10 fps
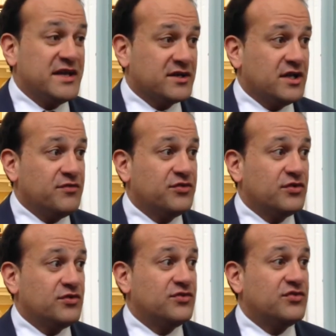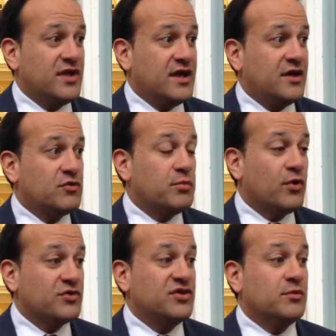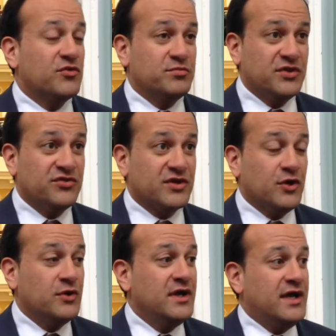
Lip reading: Medical Officer's report a number of months ago.